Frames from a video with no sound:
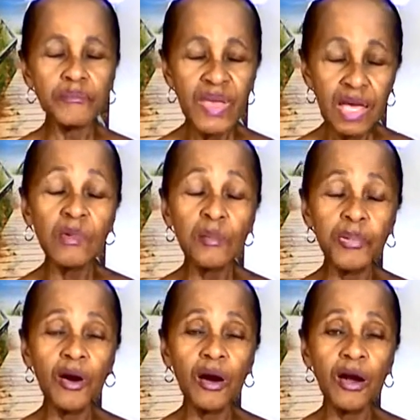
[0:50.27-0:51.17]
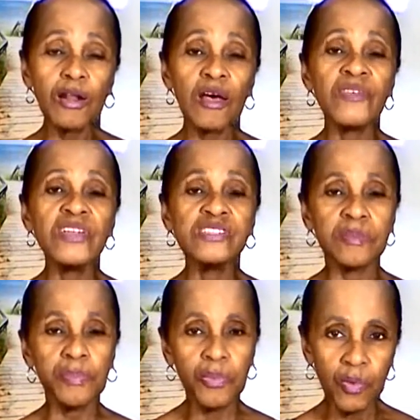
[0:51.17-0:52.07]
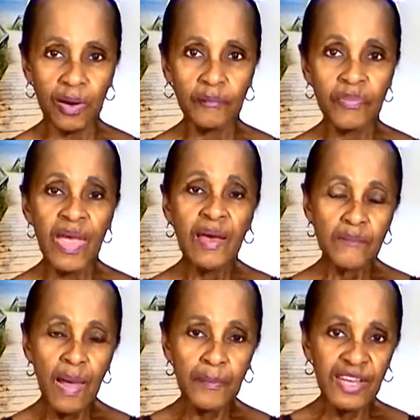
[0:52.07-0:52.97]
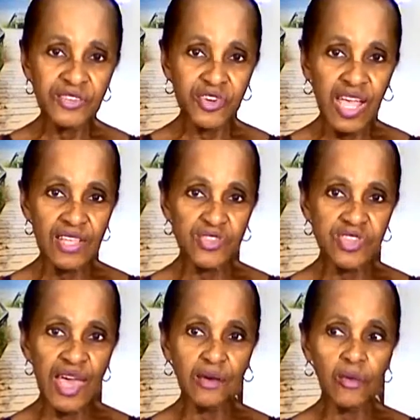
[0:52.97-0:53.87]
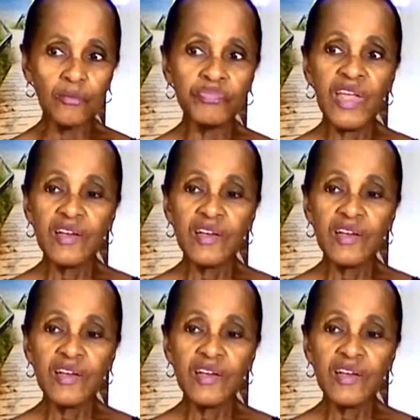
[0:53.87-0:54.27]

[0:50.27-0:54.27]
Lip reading: become a part of and support my Patreon channel,